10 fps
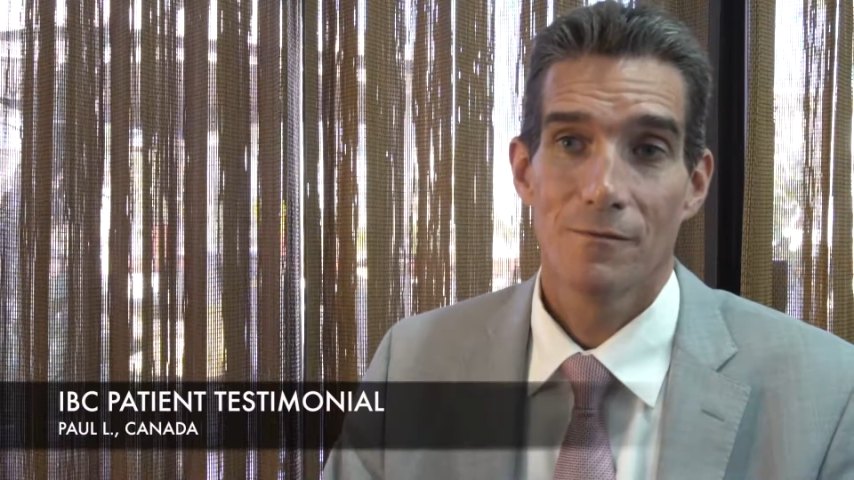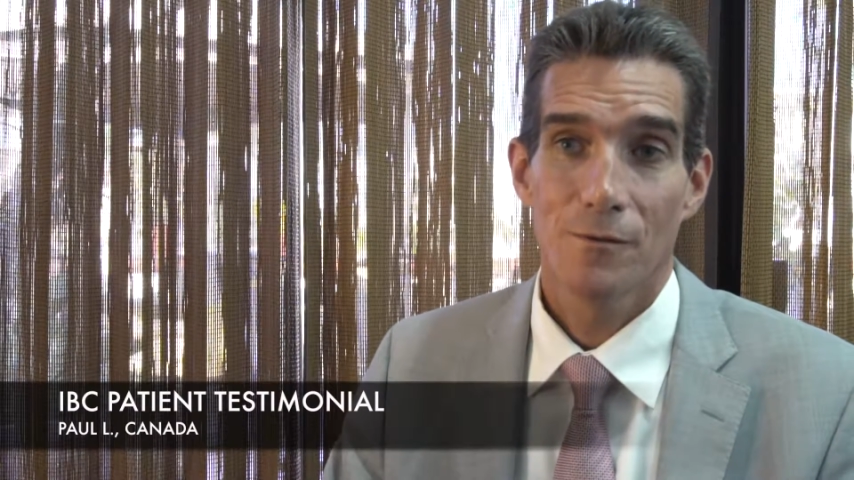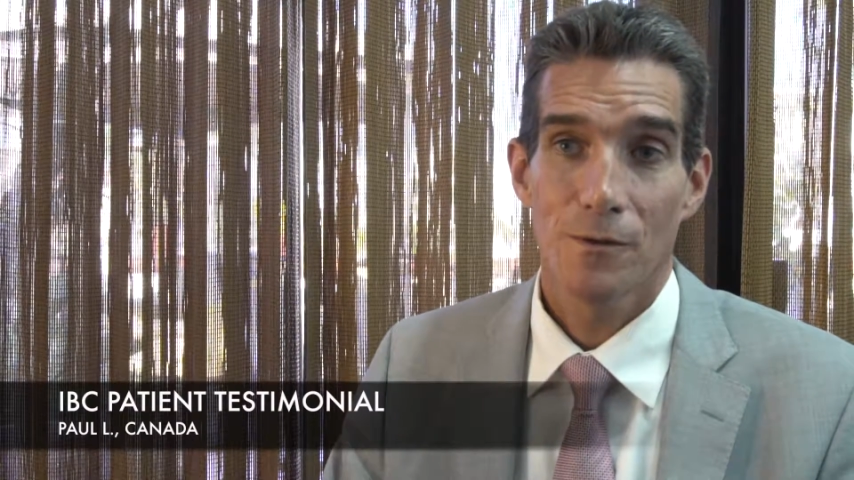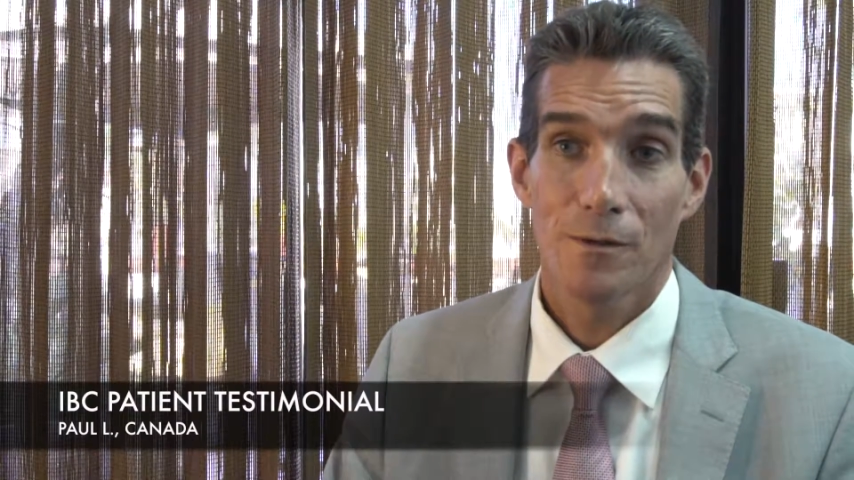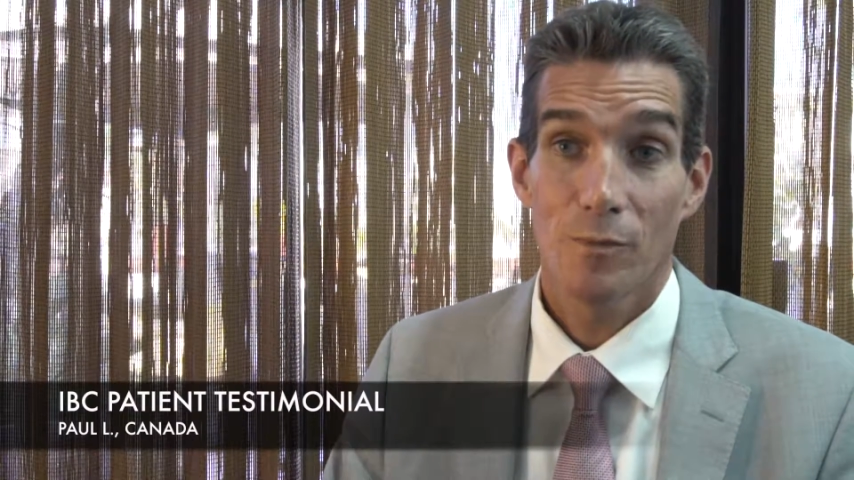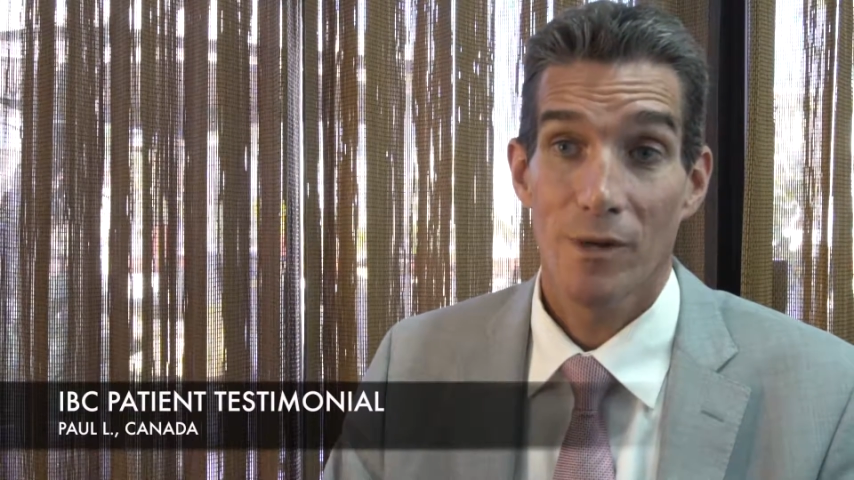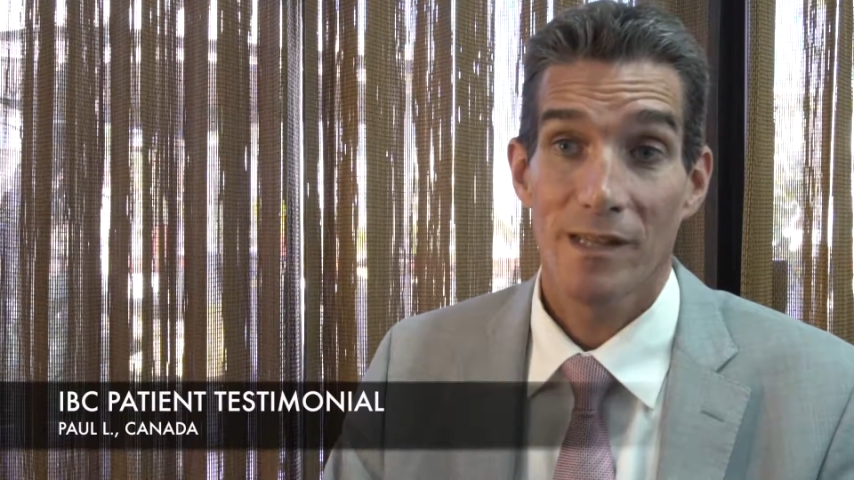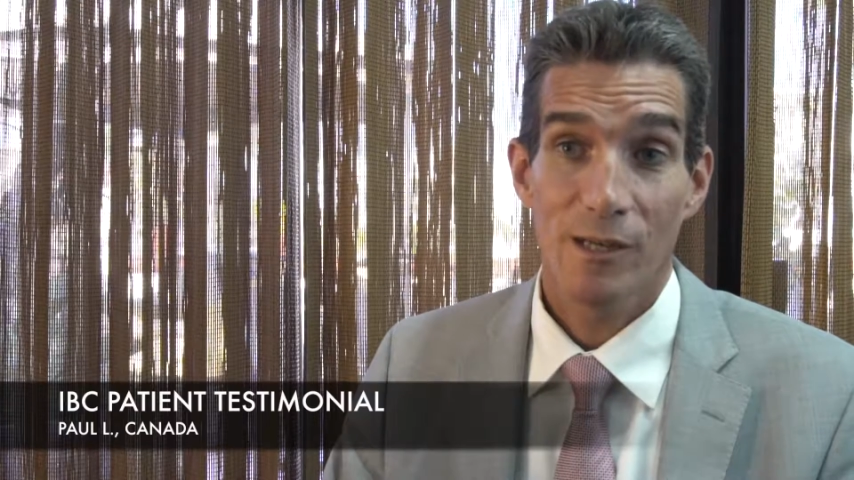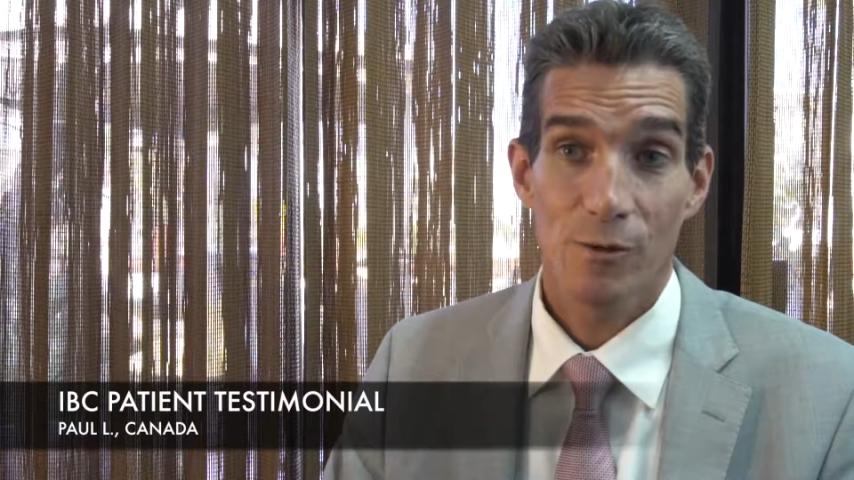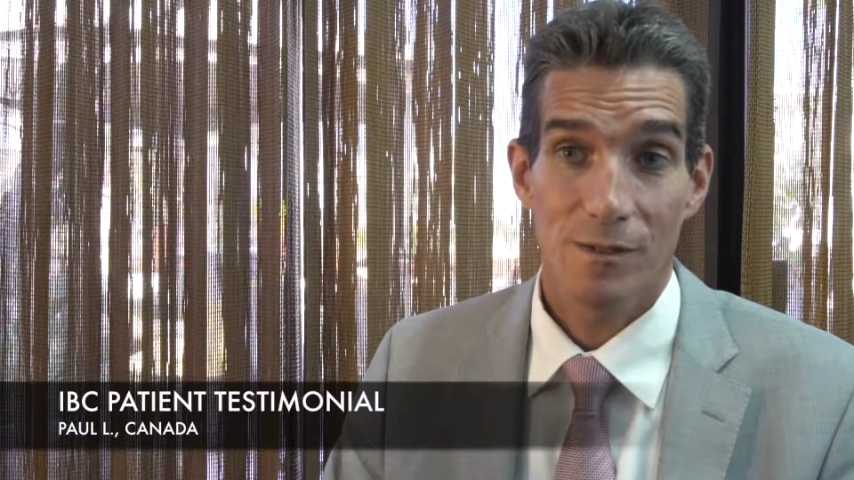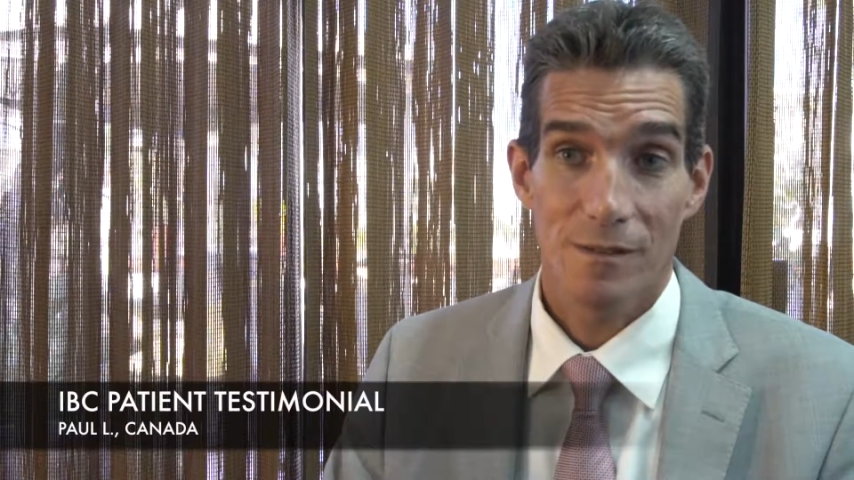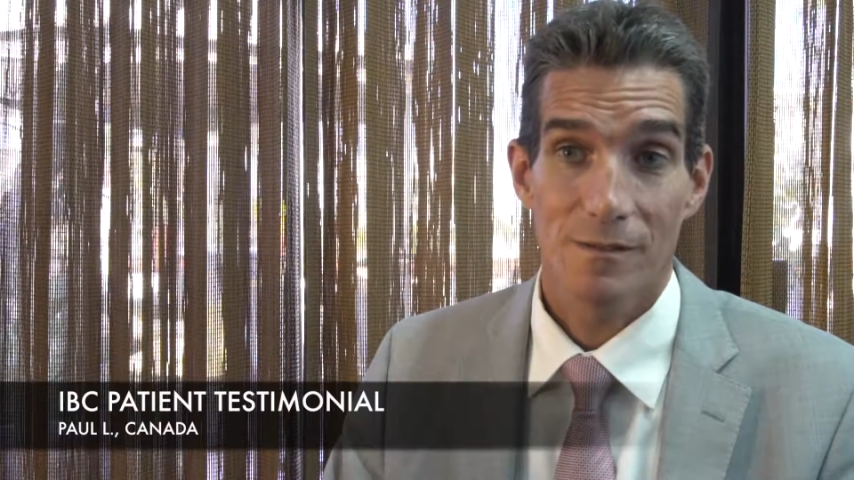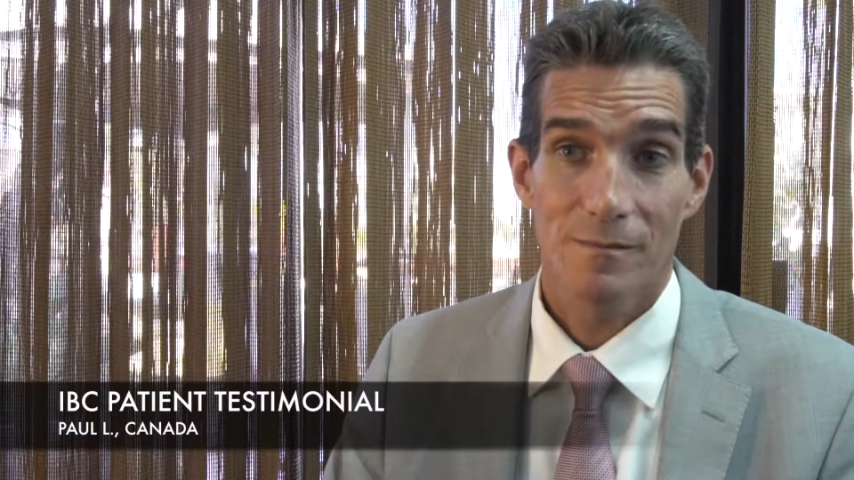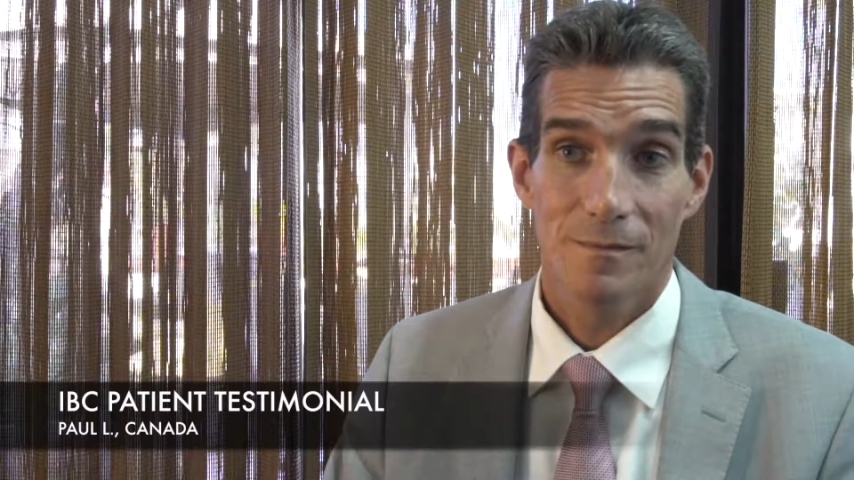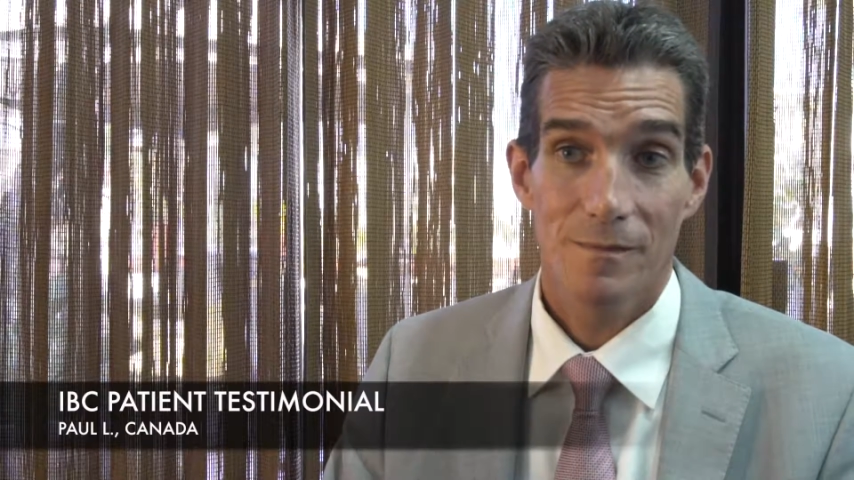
for borreliosis,